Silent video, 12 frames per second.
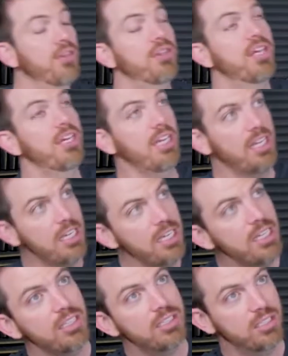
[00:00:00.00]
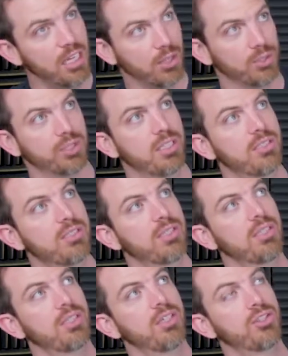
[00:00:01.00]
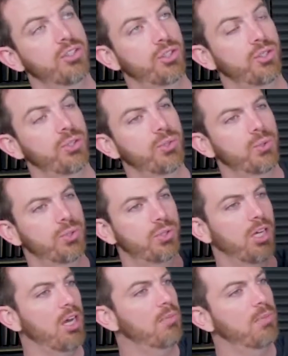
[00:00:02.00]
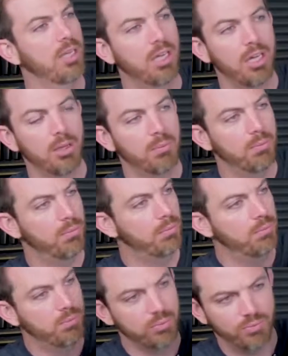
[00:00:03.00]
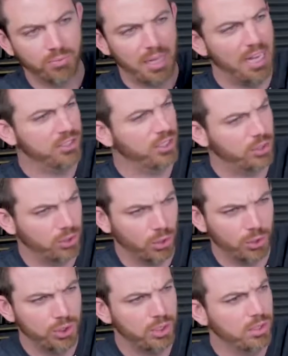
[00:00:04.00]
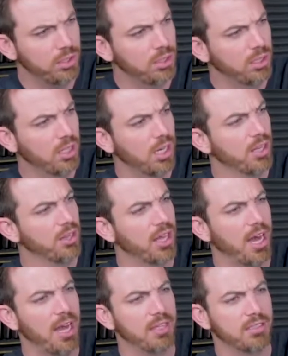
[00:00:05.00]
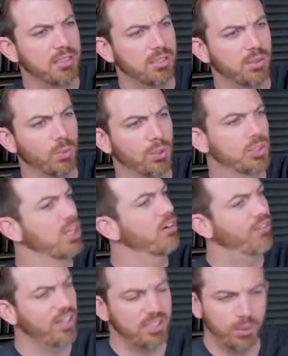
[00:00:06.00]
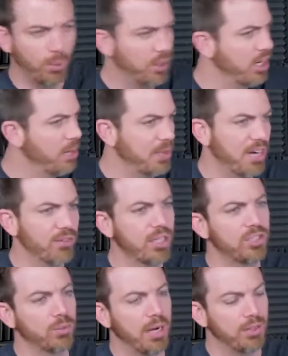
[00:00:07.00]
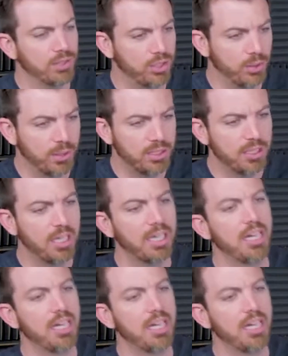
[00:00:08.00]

Then he sells it to some plastic surgeon that was going to fix it one day but never gets around to it.